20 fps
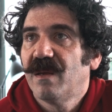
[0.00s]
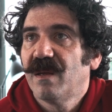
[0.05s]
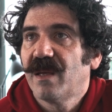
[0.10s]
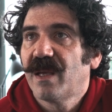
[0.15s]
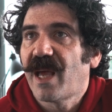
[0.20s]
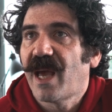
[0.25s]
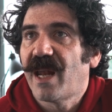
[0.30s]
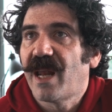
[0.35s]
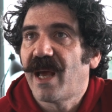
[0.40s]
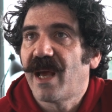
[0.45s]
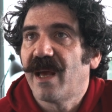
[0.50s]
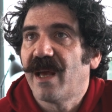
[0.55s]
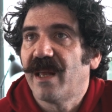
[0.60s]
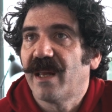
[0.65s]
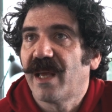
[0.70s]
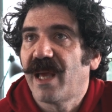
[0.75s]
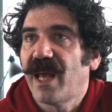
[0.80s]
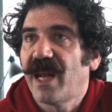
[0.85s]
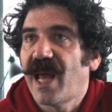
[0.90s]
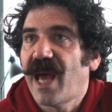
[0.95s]

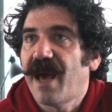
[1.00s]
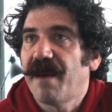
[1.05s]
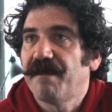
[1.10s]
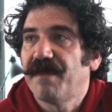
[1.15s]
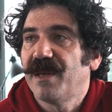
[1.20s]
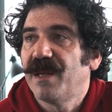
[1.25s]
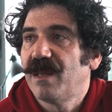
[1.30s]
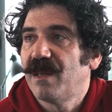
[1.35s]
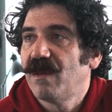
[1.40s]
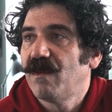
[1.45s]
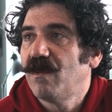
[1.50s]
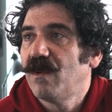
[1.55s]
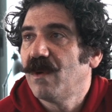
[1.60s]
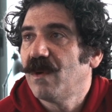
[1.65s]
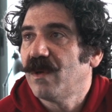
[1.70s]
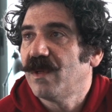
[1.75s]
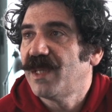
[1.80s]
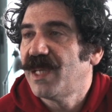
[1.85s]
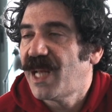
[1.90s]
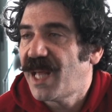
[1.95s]
happen in the world.